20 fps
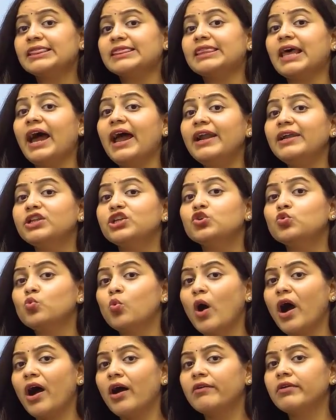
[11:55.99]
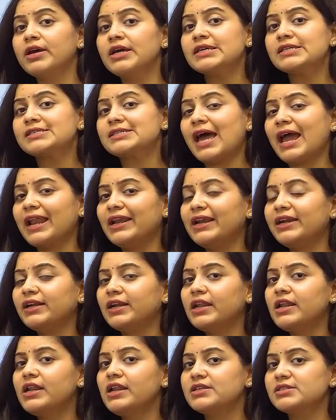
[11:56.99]
that you are
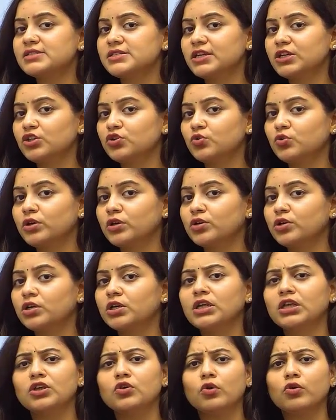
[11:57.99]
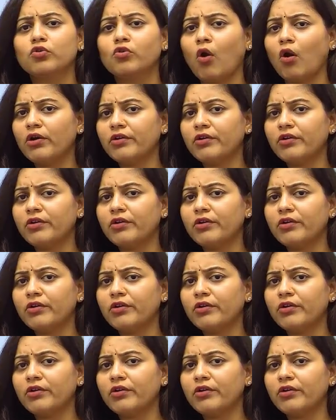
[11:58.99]
silently listening to the critique you are not